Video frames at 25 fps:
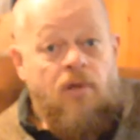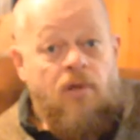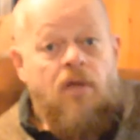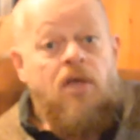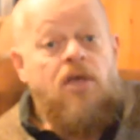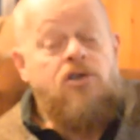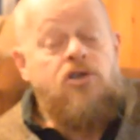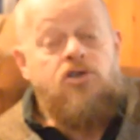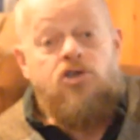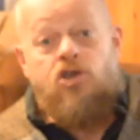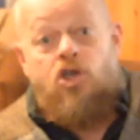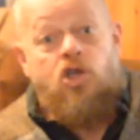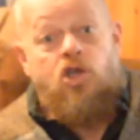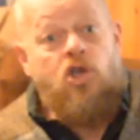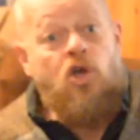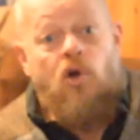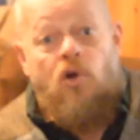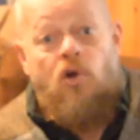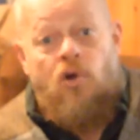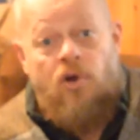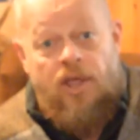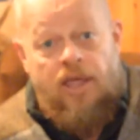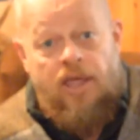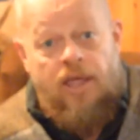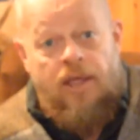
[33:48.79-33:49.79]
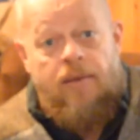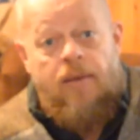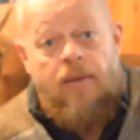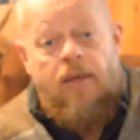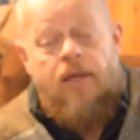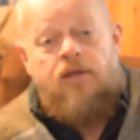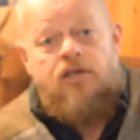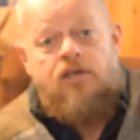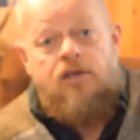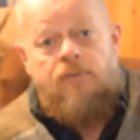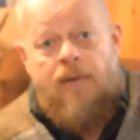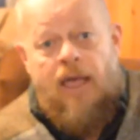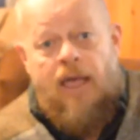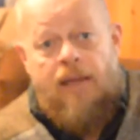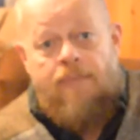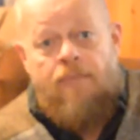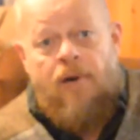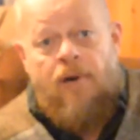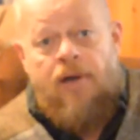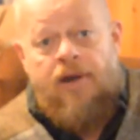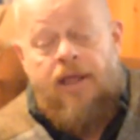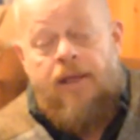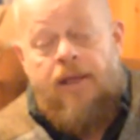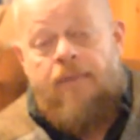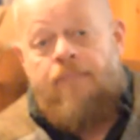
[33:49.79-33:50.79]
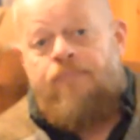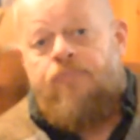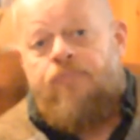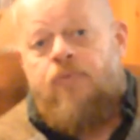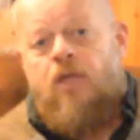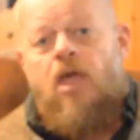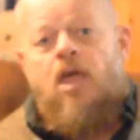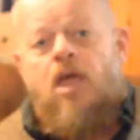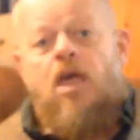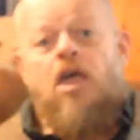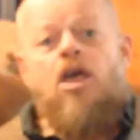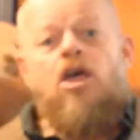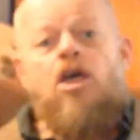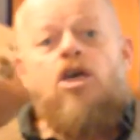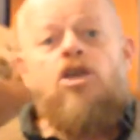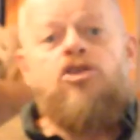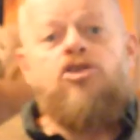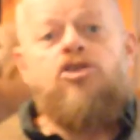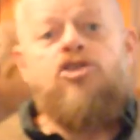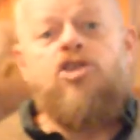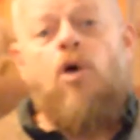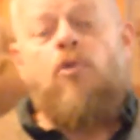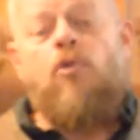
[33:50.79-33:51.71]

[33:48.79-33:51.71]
security to make money. So